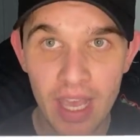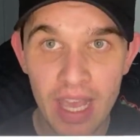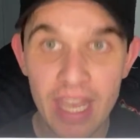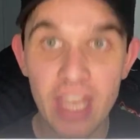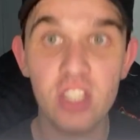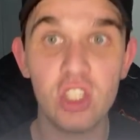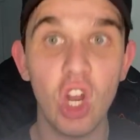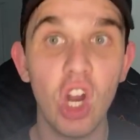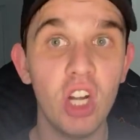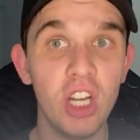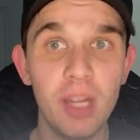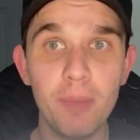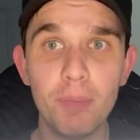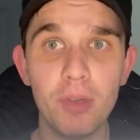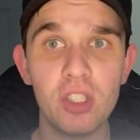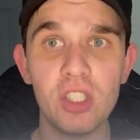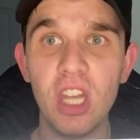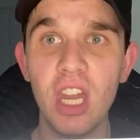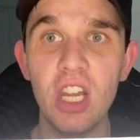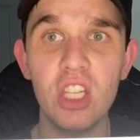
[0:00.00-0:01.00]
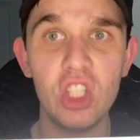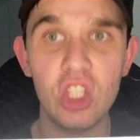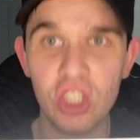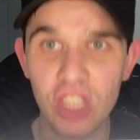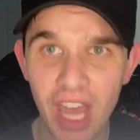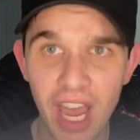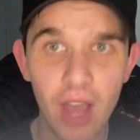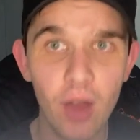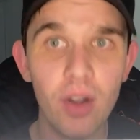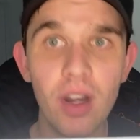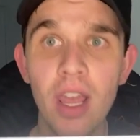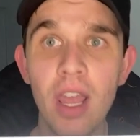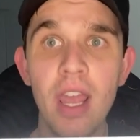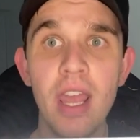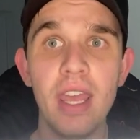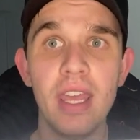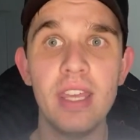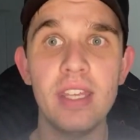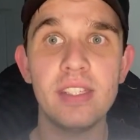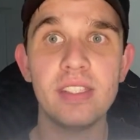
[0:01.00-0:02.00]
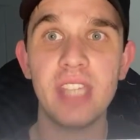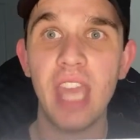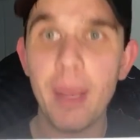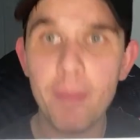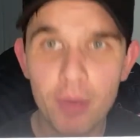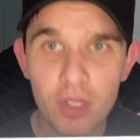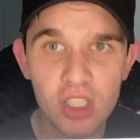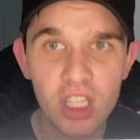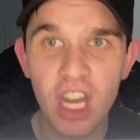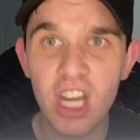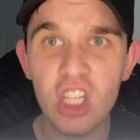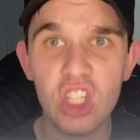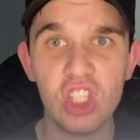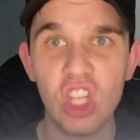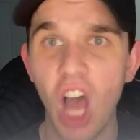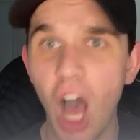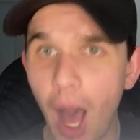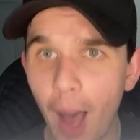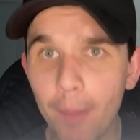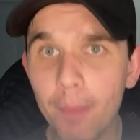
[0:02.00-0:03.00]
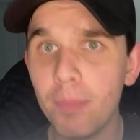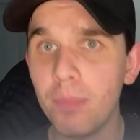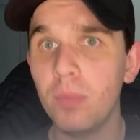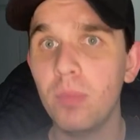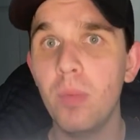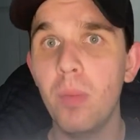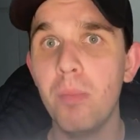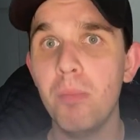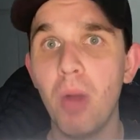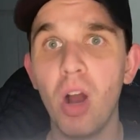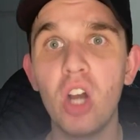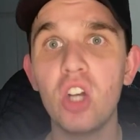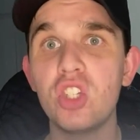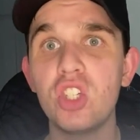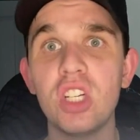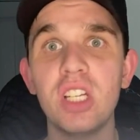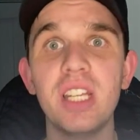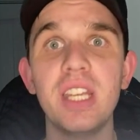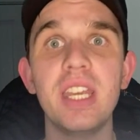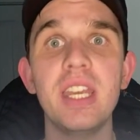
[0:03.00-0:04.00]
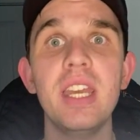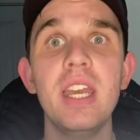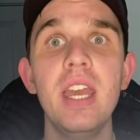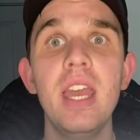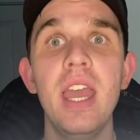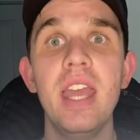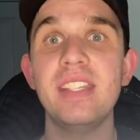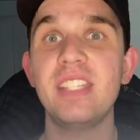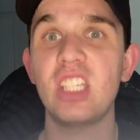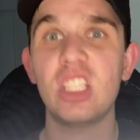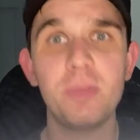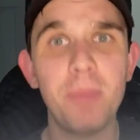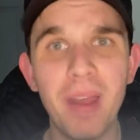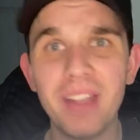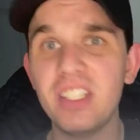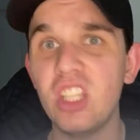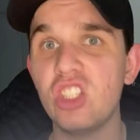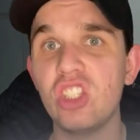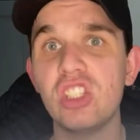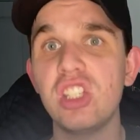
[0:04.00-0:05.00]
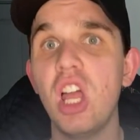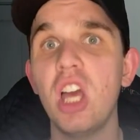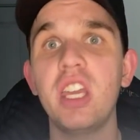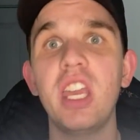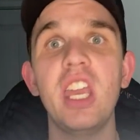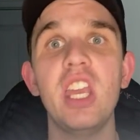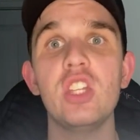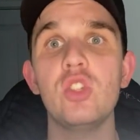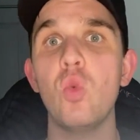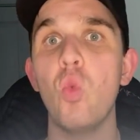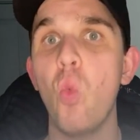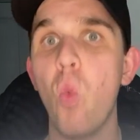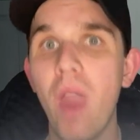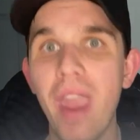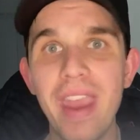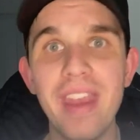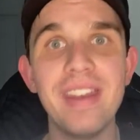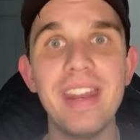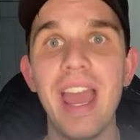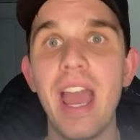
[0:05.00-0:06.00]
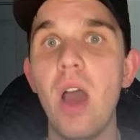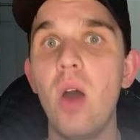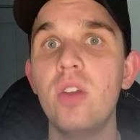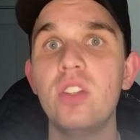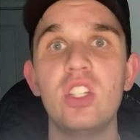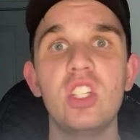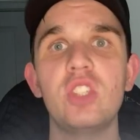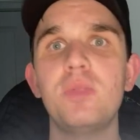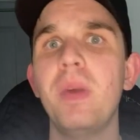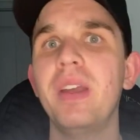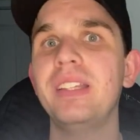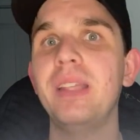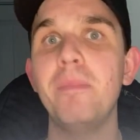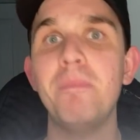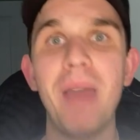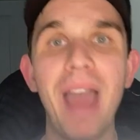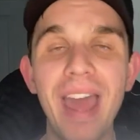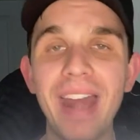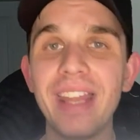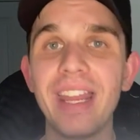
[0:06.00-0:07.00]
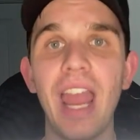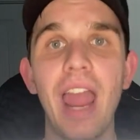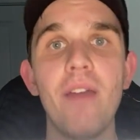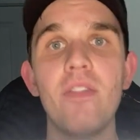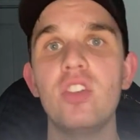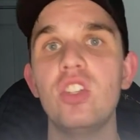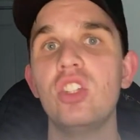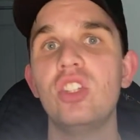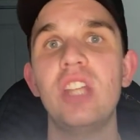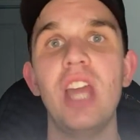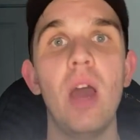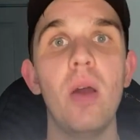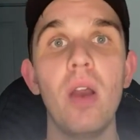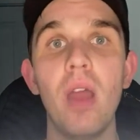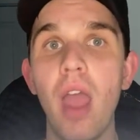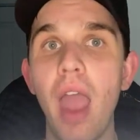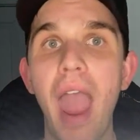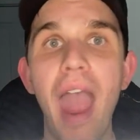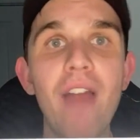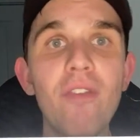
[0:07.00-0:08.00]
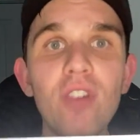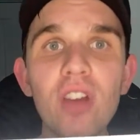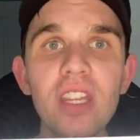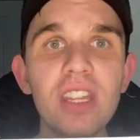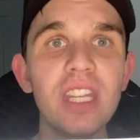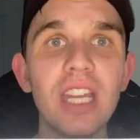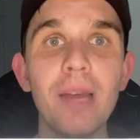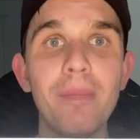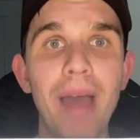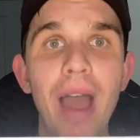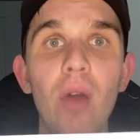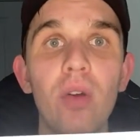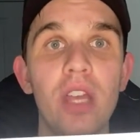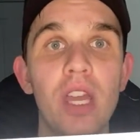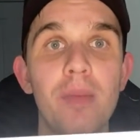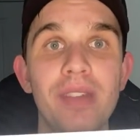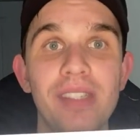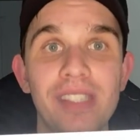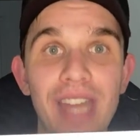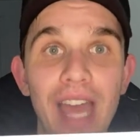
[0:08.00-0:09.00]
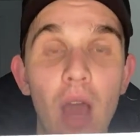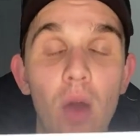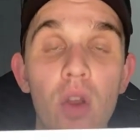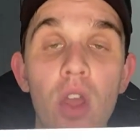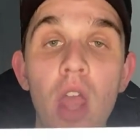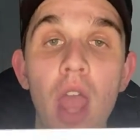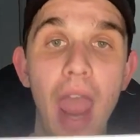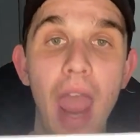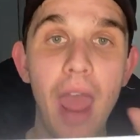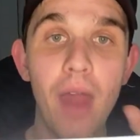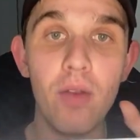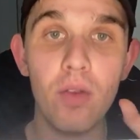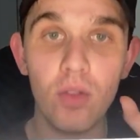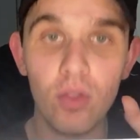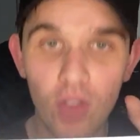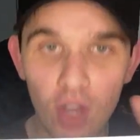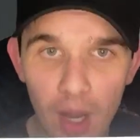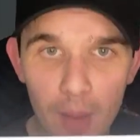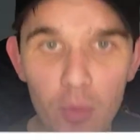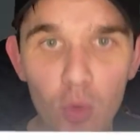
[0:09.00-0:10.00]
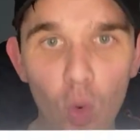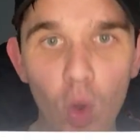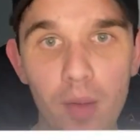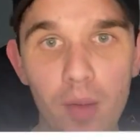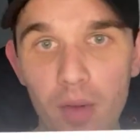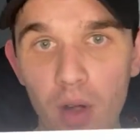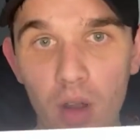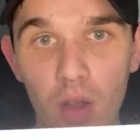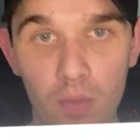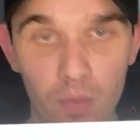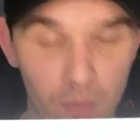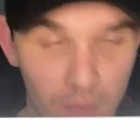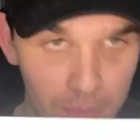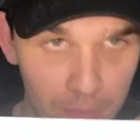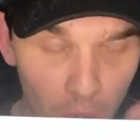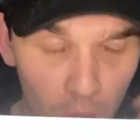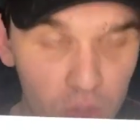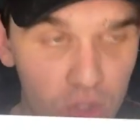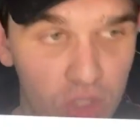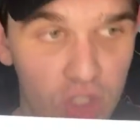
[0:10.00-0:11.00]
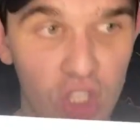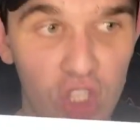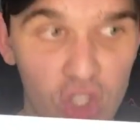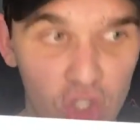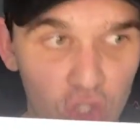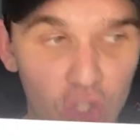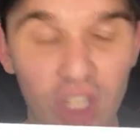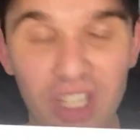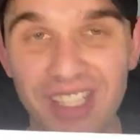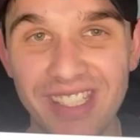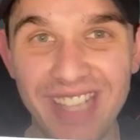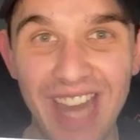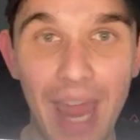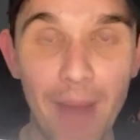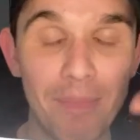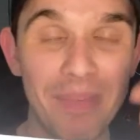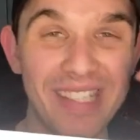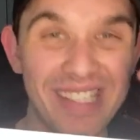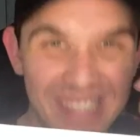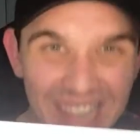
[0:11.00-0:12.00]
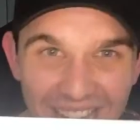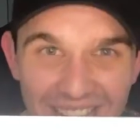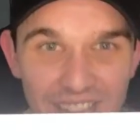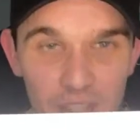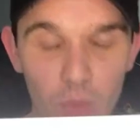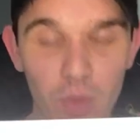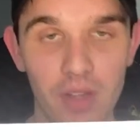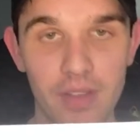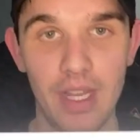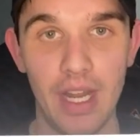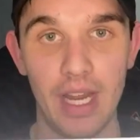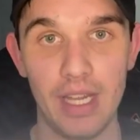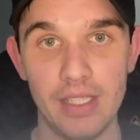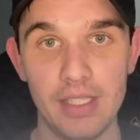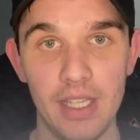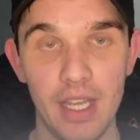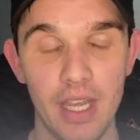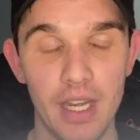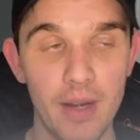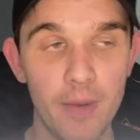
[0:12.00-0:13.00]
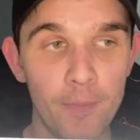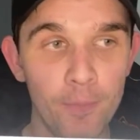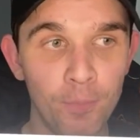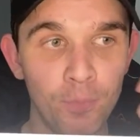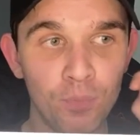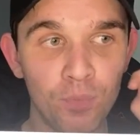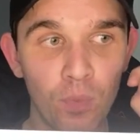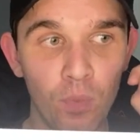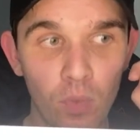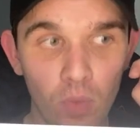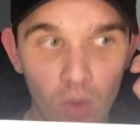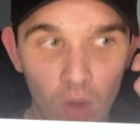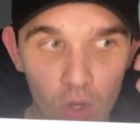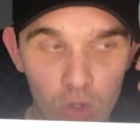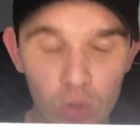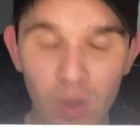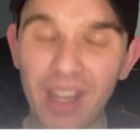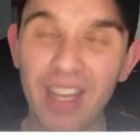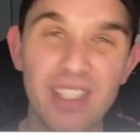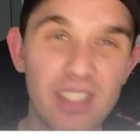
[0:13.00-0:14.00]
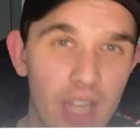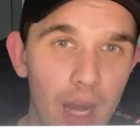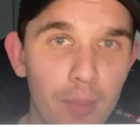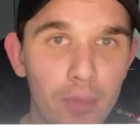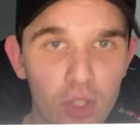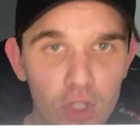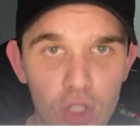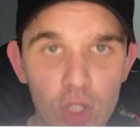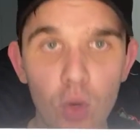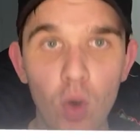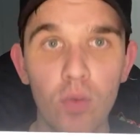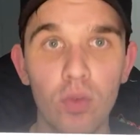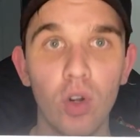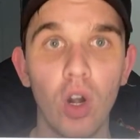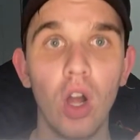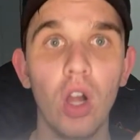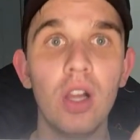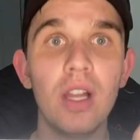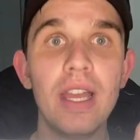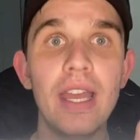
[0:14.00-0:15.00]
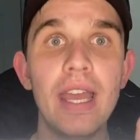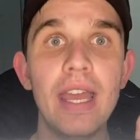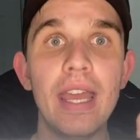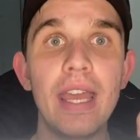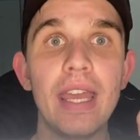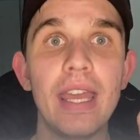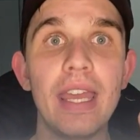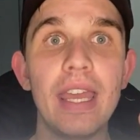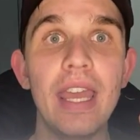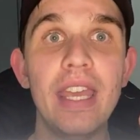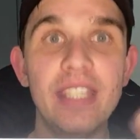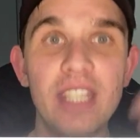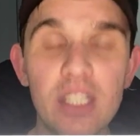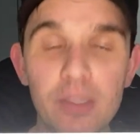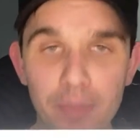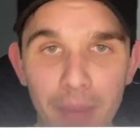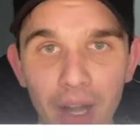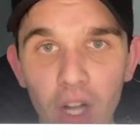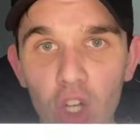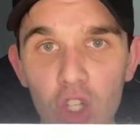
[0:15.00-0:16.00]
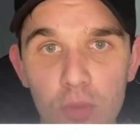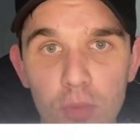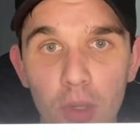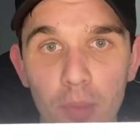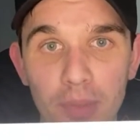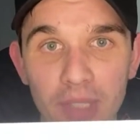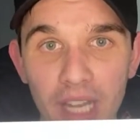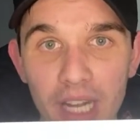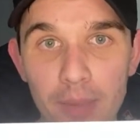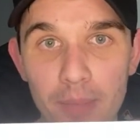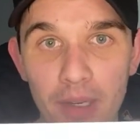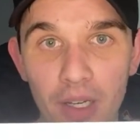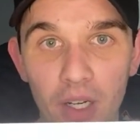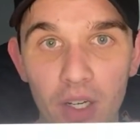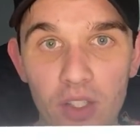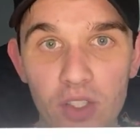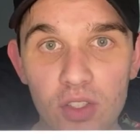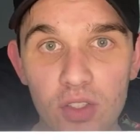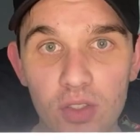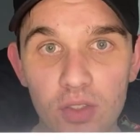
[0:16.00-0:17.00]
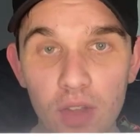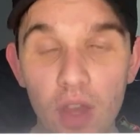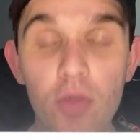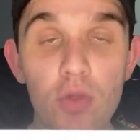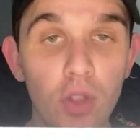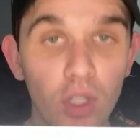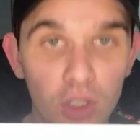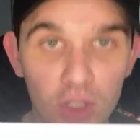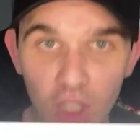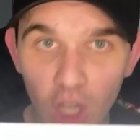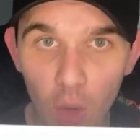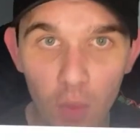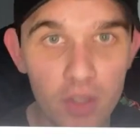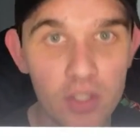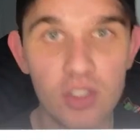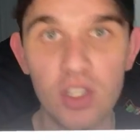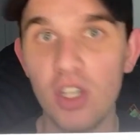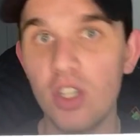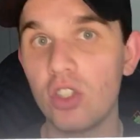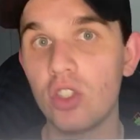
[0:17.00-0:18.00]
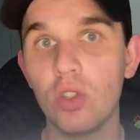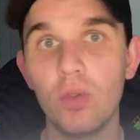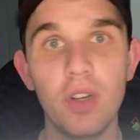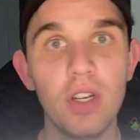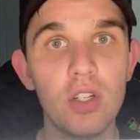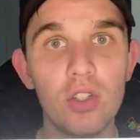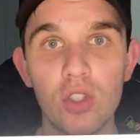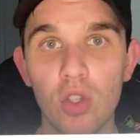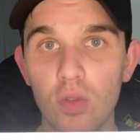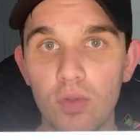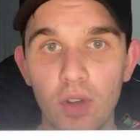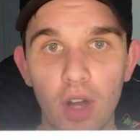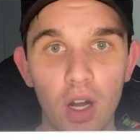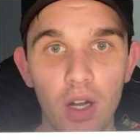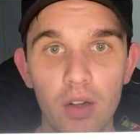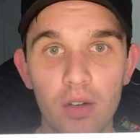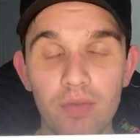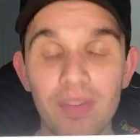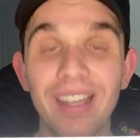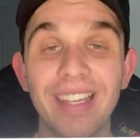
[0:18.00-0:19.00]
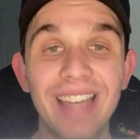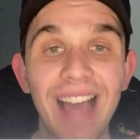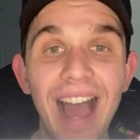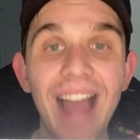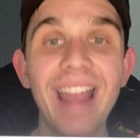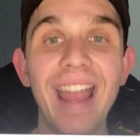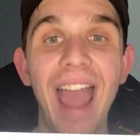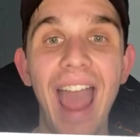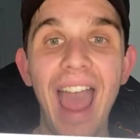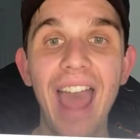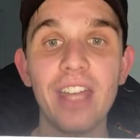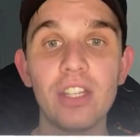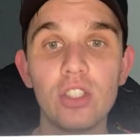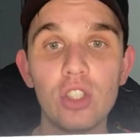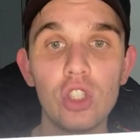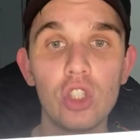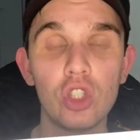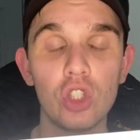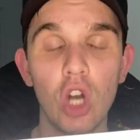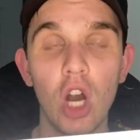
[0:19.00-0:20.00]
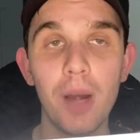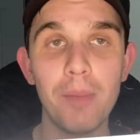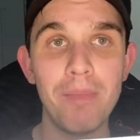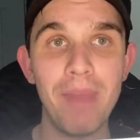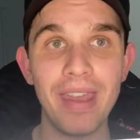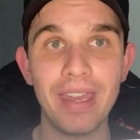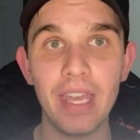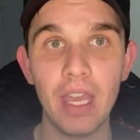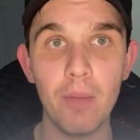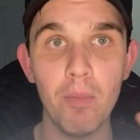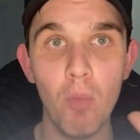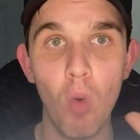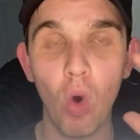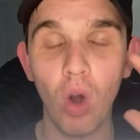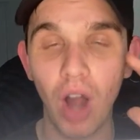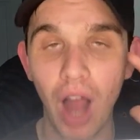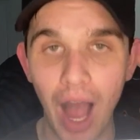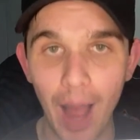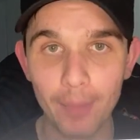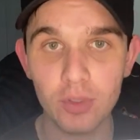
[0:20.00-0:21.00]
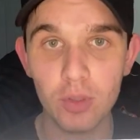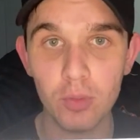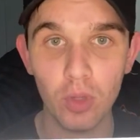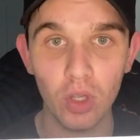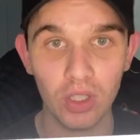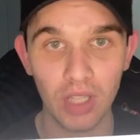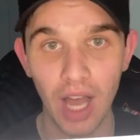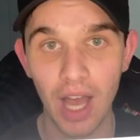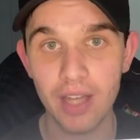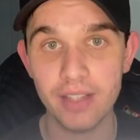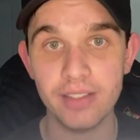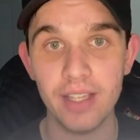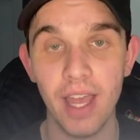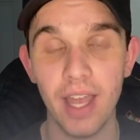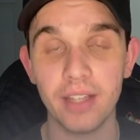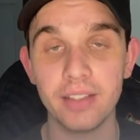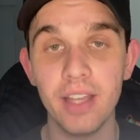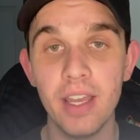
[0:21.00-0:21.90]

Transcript: His hard hit percentage is down, his K percentage is up marginally, his expected slugging is way down, his expected batting average is down, everything about him is down. And the number one most concerning stat, beside the one that I said, so I guess number two overall, is his barrels per plate appearance, the lowest in his career so far. The guy has to start making more optimal contact.